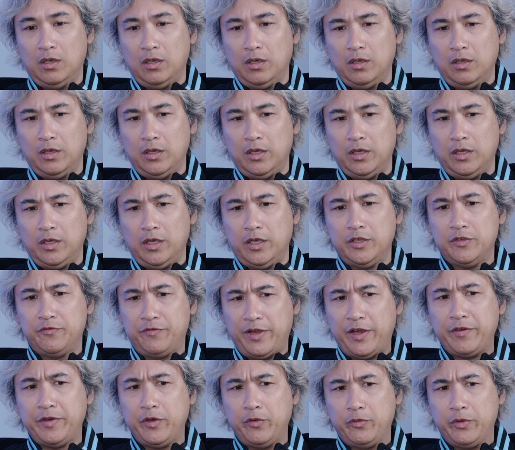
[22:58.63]
it's
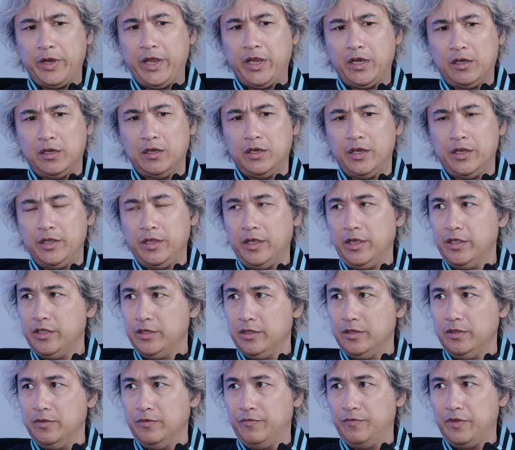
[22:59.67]
very rare
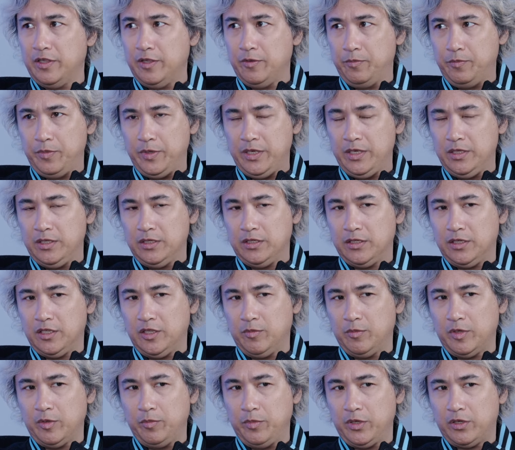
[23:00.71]
in Philippine
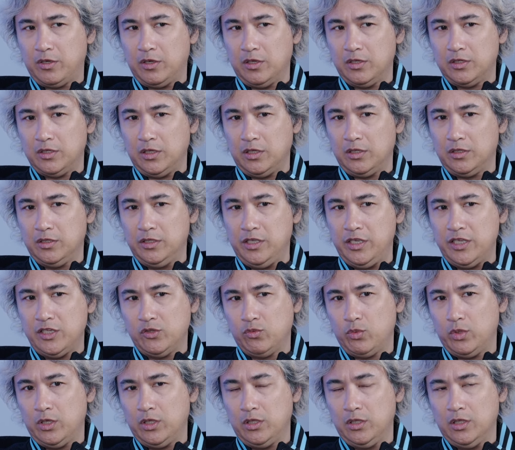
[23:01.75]
cinema because it deals
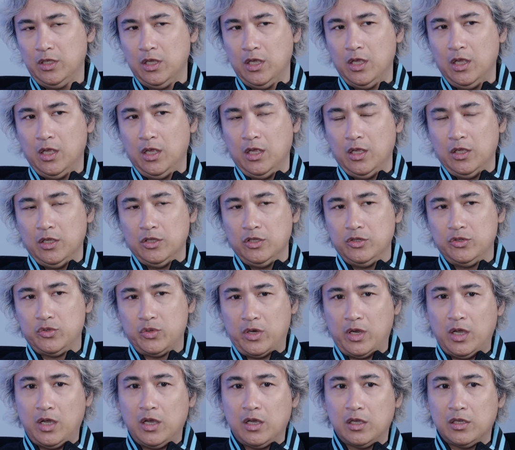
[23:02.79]
with
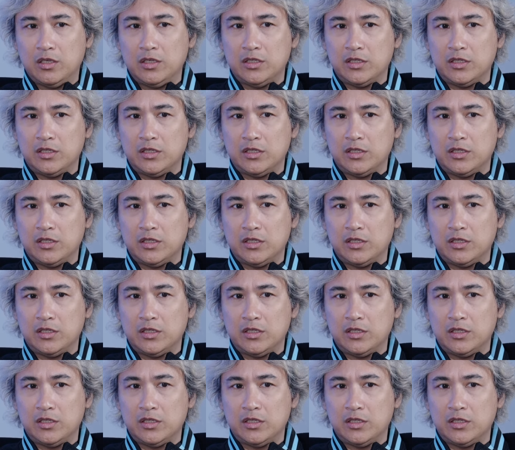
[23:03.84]
drugs